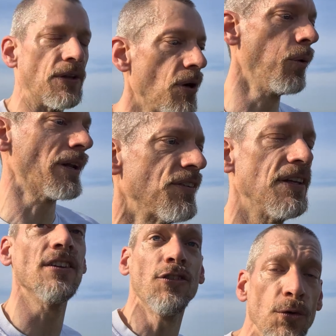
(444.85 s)
What is it
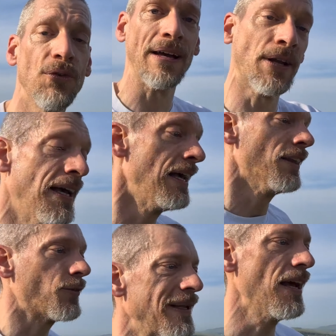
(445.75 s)
that you found that's
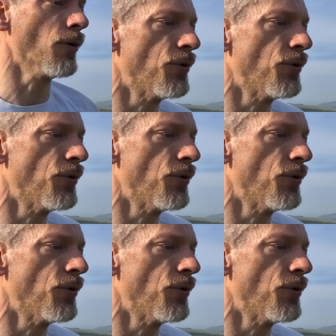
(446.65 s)
been helpful